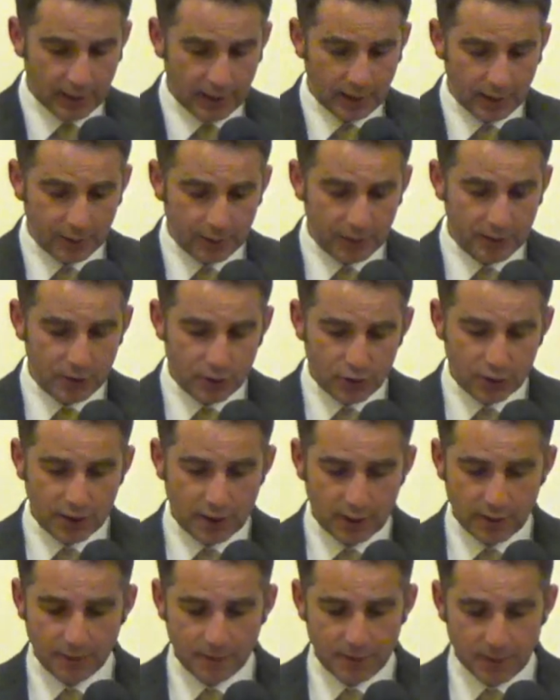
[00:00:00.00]
under the
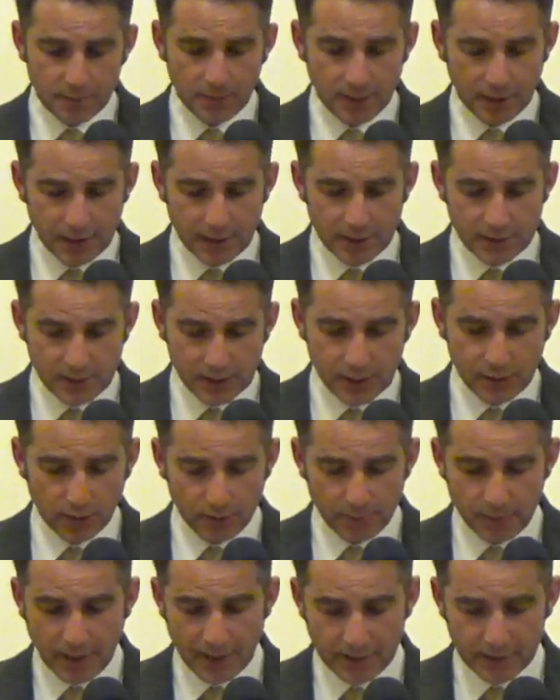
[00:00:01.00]
shade of Him that is the
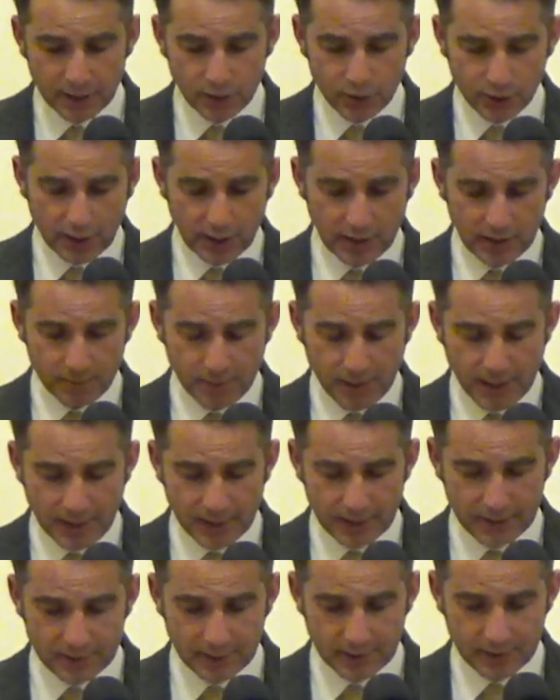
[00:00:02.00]
Almighty shall
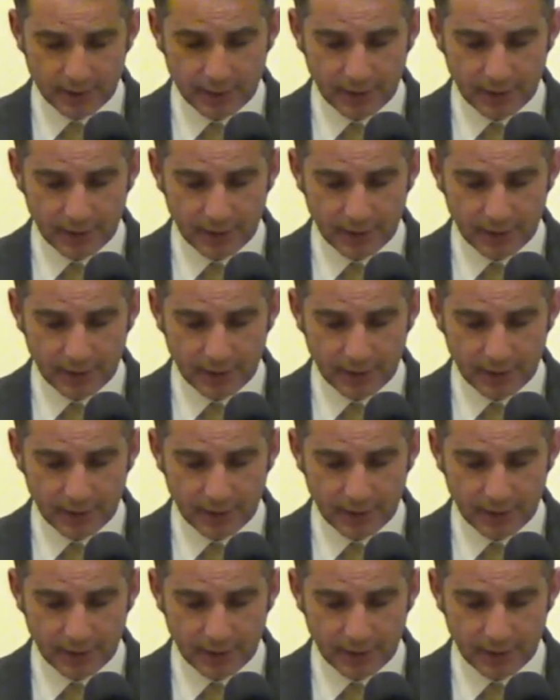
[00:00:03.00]
abide.